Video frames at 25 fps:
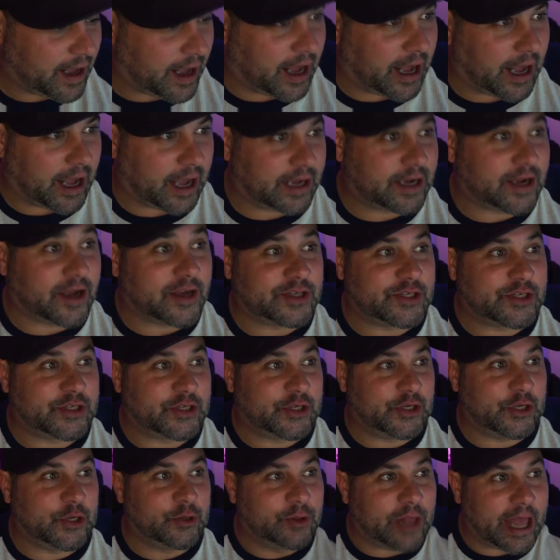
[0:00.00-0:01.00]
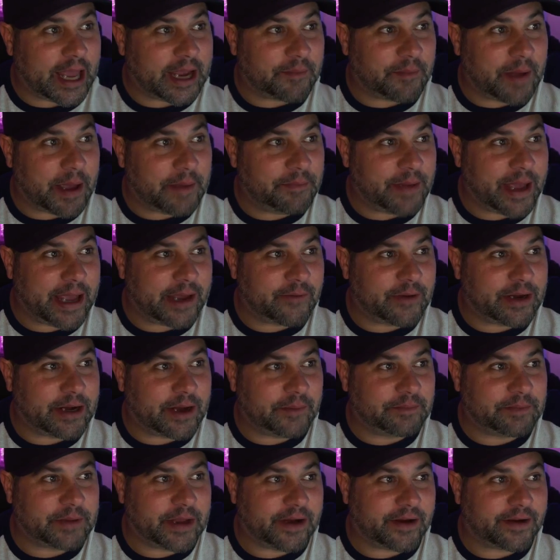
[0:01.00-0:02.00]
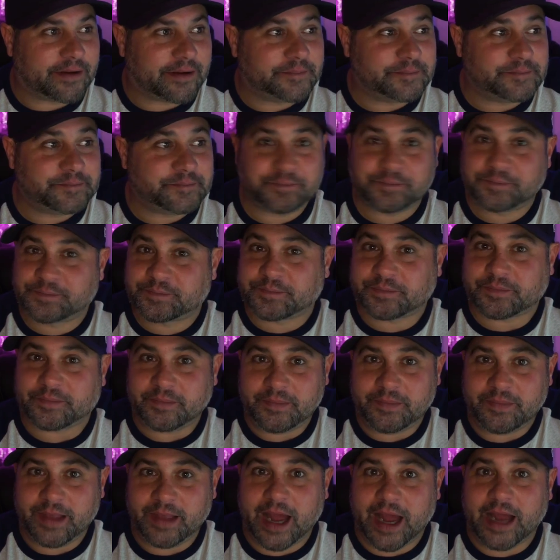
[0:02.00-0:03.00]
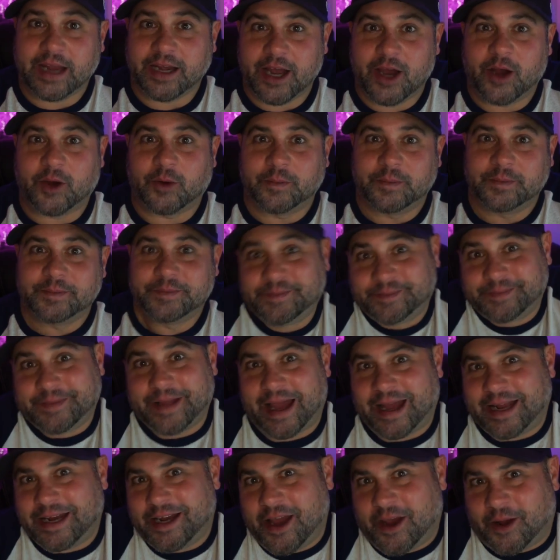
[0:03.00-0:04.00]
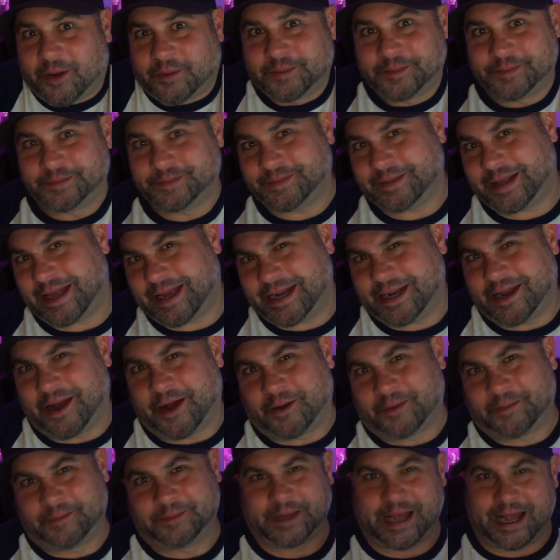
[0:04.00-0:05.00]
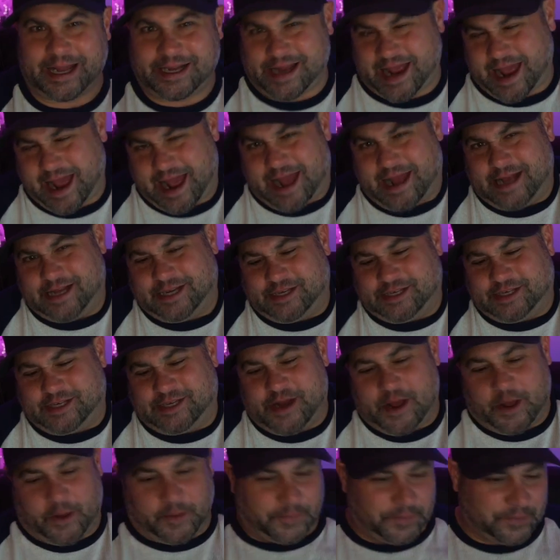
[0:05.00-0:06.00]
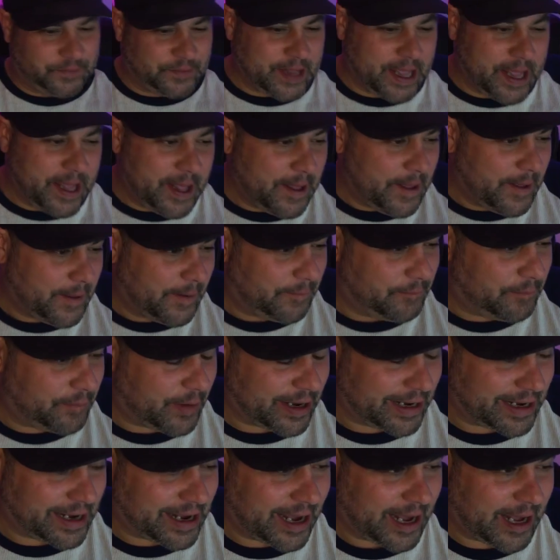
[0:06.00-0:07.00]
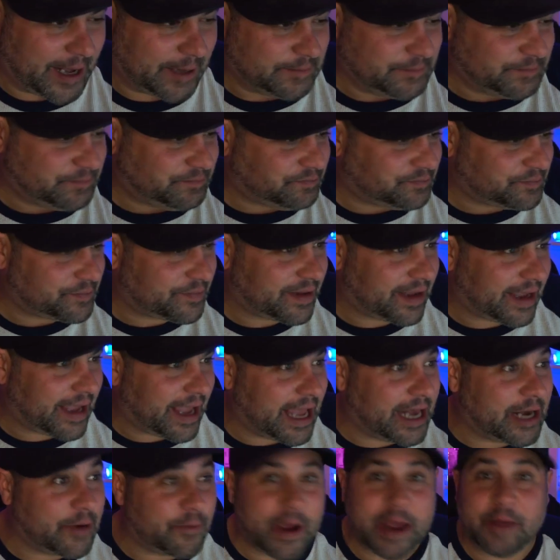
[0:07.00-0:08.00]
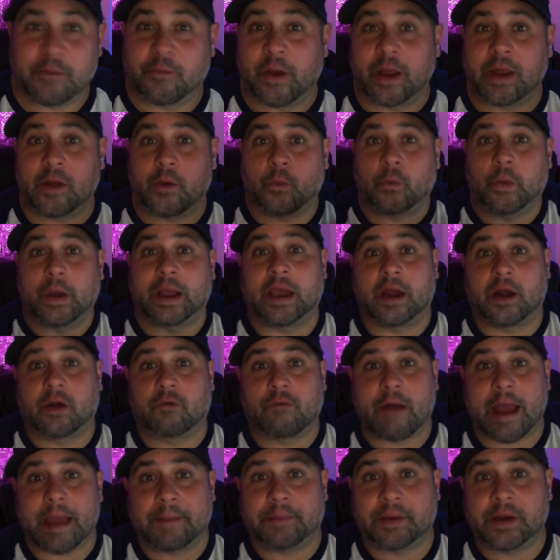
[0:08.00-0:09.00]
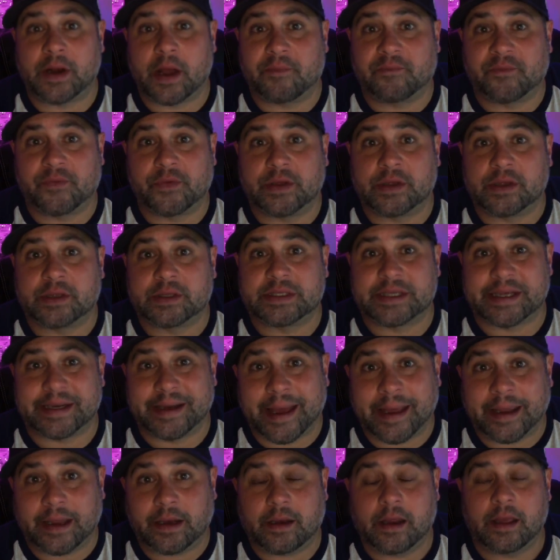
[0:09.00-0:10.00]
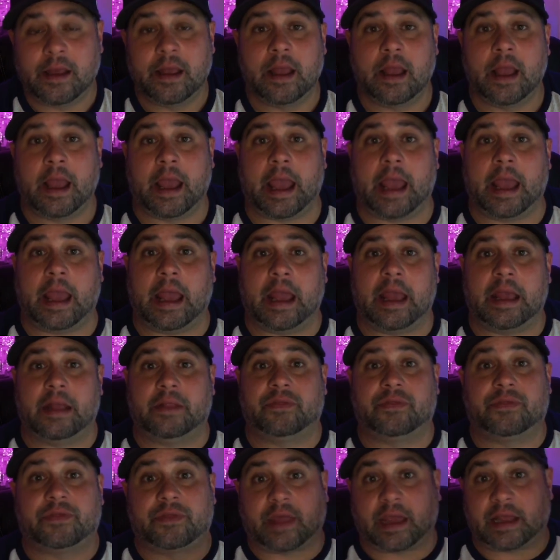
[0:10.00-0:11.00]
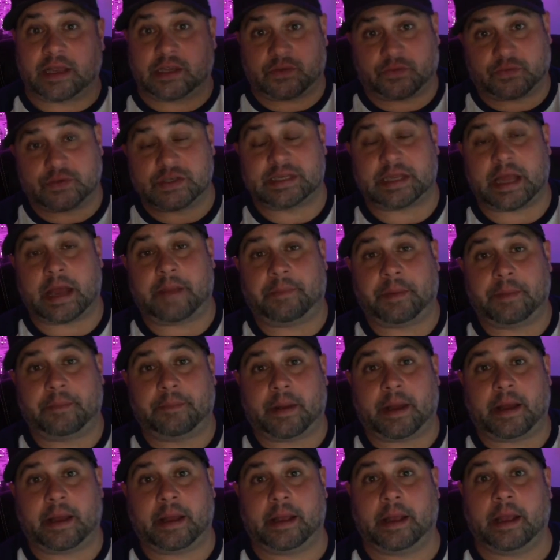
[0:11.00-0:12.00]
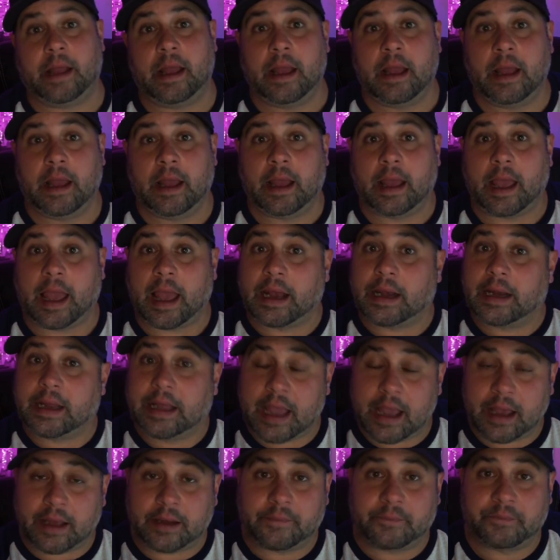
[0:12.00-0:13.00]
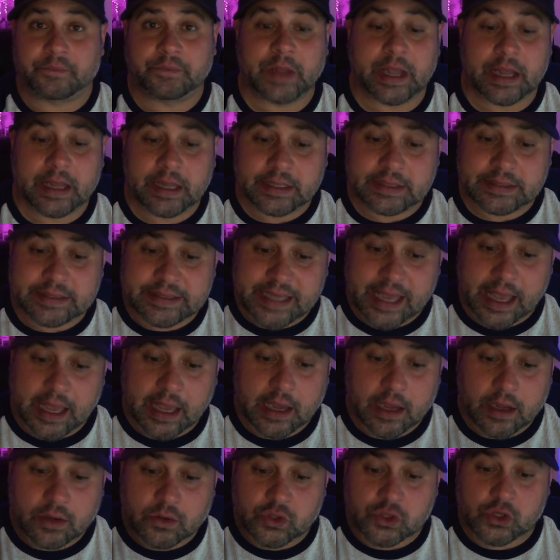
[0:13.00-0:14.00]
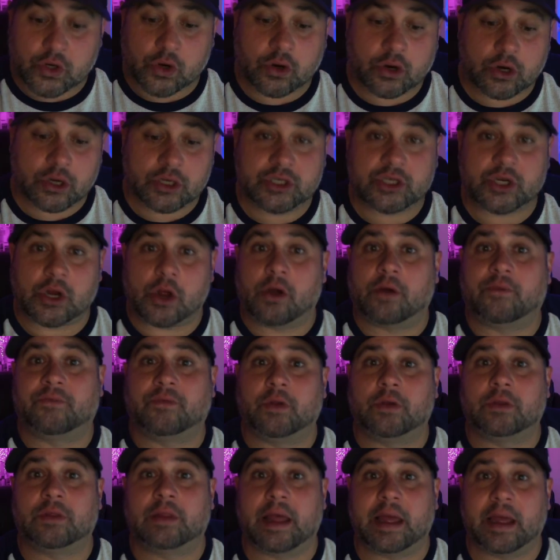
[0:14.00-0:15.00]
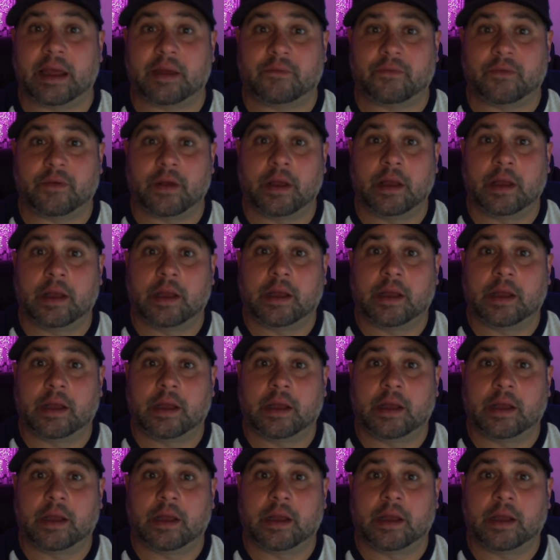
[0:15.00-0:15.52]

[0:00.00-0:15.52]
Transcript: Because you like my penguin up there. I know. I just know. But anyway, we're going to wrap it up for tonight. And thanks for stopping by. And again, take charge of your life.